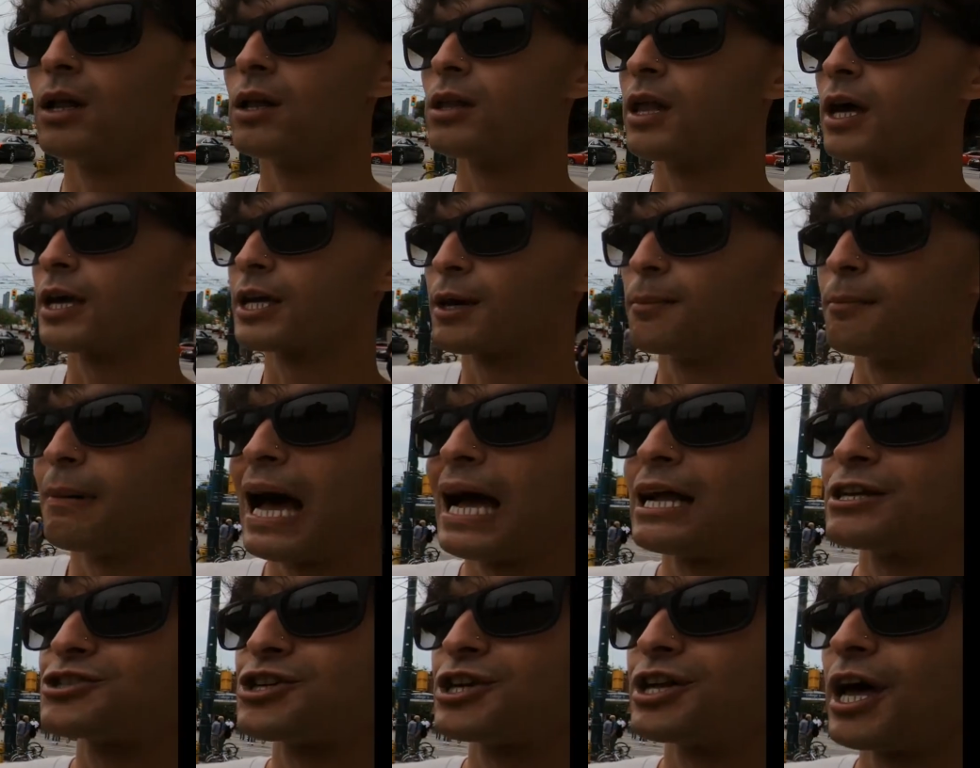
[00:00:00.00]
Like
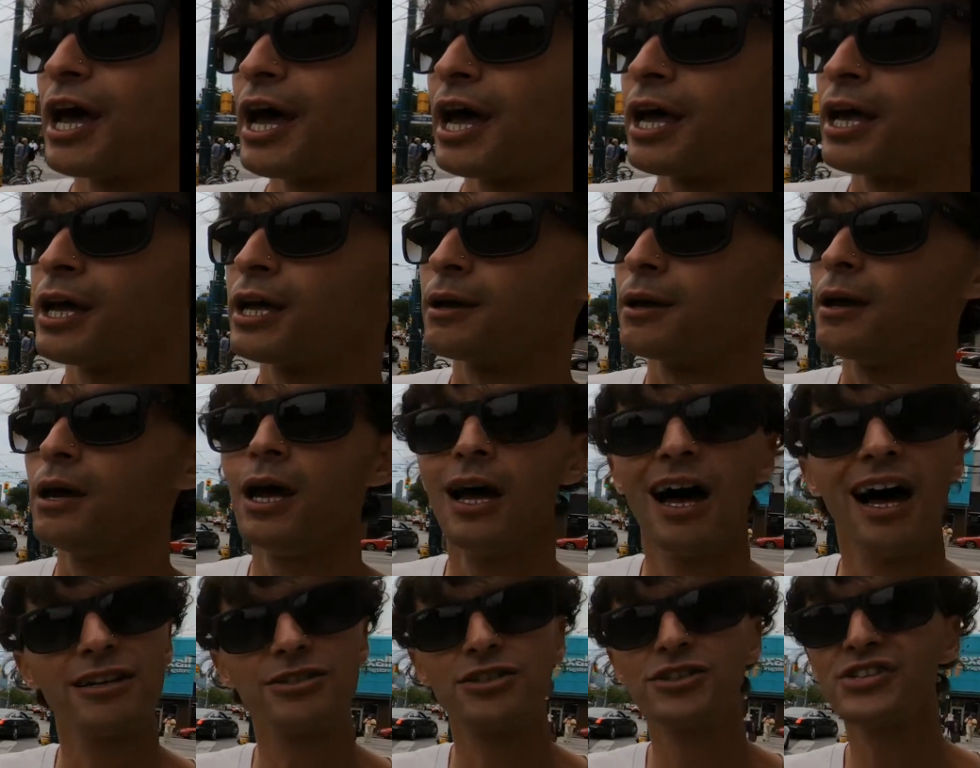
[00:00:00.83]
imagine
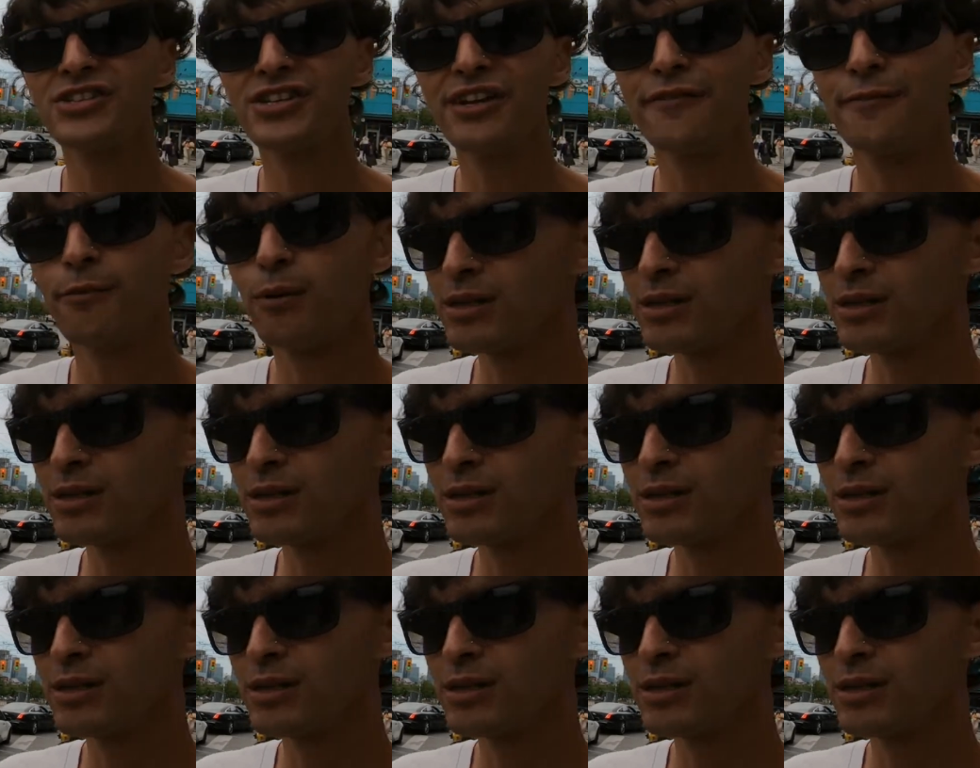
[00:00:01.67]
just